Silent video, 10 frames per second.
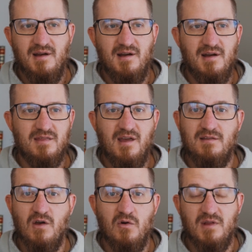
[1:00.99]
uh, they
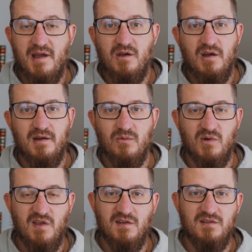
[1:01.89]
don't like
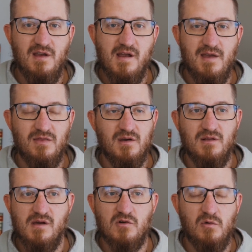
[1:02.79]
what they see in the
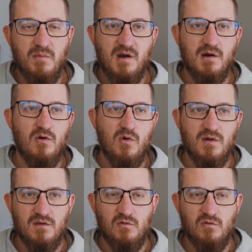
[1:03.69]
literal mirror or the